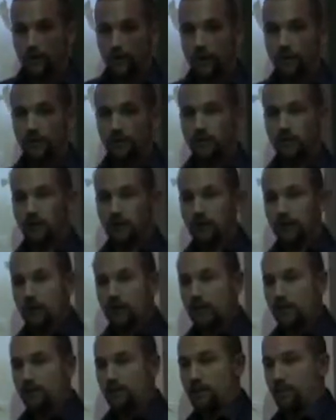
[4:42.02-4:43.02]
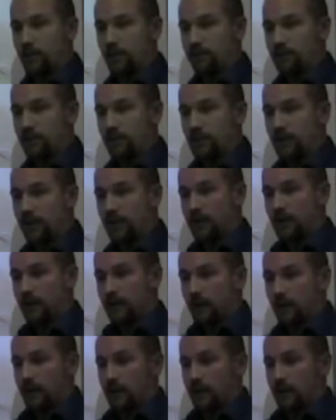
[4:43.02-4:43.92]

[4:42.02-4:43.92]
as in it can keep them up to date,